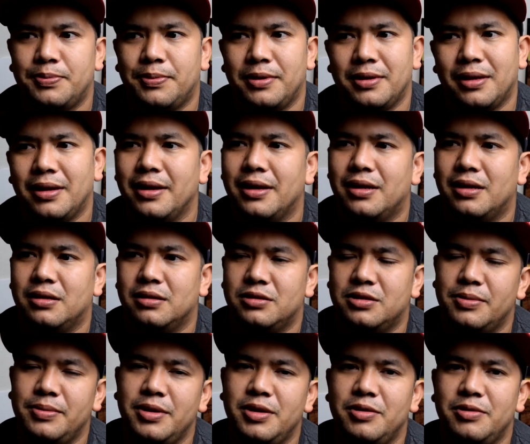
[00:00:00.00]
but like
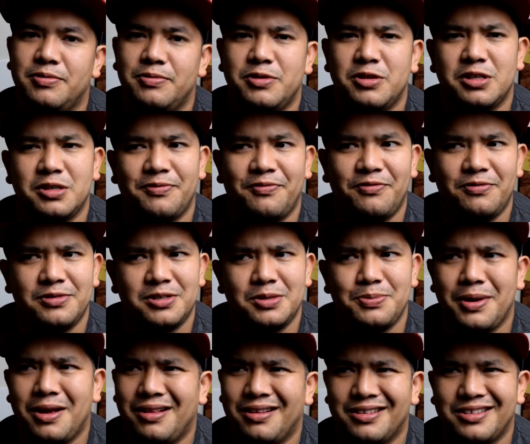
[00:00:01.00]
something you
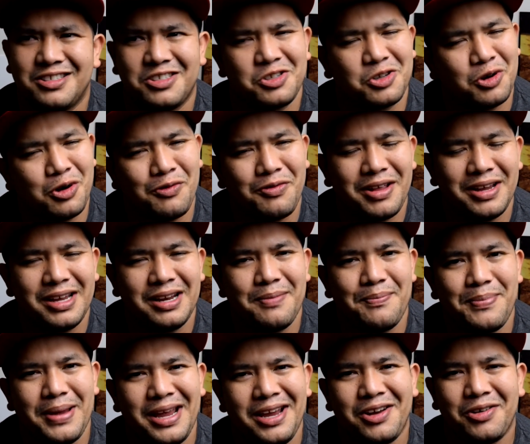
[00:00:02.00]
smell sort of like in a
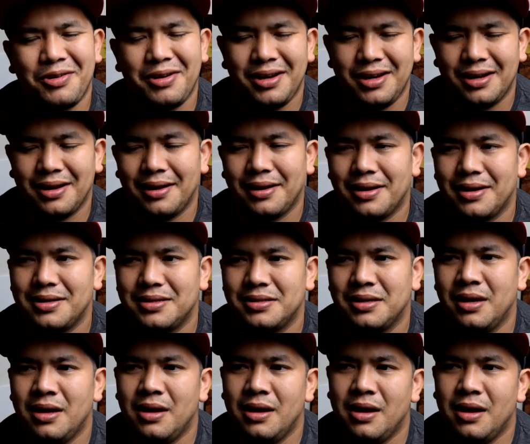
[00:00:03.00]
bakery, I guess.